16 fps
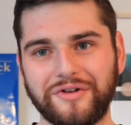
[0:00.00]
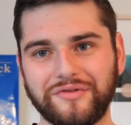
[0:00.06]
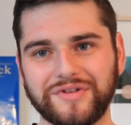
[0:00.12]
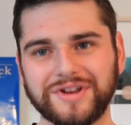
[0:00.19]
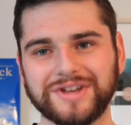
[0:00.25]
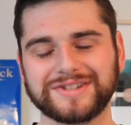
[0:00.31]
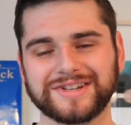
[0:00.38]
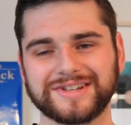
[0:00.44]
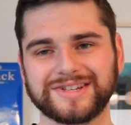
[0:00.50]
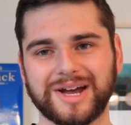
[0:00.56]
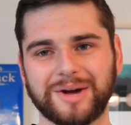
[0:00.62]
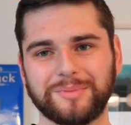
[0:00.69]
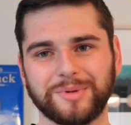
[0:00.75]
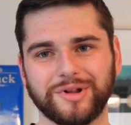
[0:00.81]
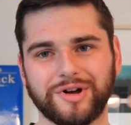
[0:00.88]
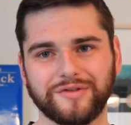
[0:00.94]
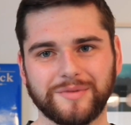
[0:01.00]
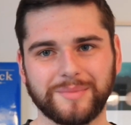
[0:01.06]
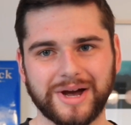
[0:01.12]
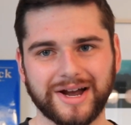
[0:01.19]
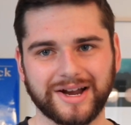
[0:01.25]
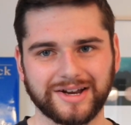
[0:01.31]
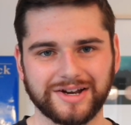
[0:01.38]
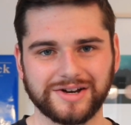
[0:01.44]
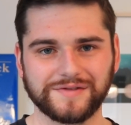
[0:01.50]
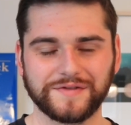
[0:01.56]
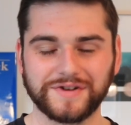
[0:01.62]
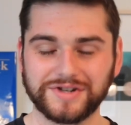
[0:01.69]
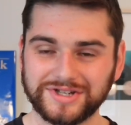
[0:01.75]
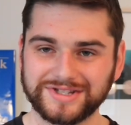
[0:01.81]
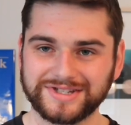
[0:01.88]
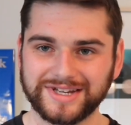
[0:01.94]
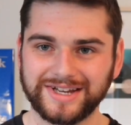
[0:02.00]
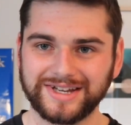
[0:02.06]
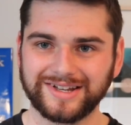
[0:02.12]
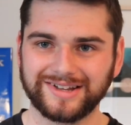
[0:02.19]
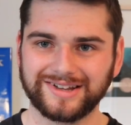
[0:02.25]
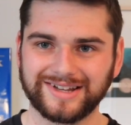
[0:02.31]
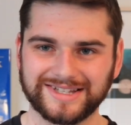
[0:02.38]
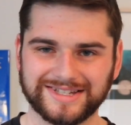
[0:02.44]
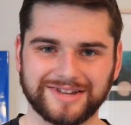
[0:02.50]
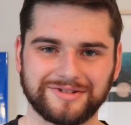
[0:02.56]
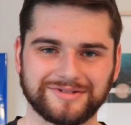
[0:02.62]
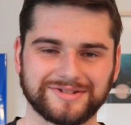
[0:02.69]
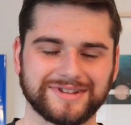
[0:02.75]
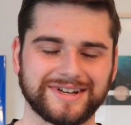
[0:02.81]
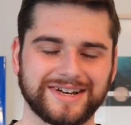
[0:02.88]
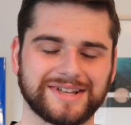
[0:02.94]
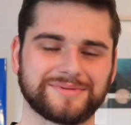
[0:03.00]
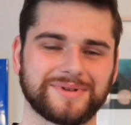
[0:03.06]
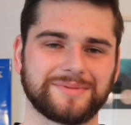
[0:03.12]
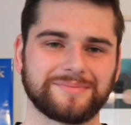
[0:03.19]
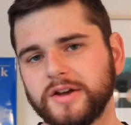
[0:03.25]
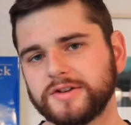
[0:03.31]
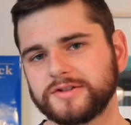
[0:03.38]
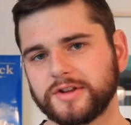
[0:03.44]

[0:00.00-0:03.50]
obvious example of a market inefficiency. Let's get on to the next one.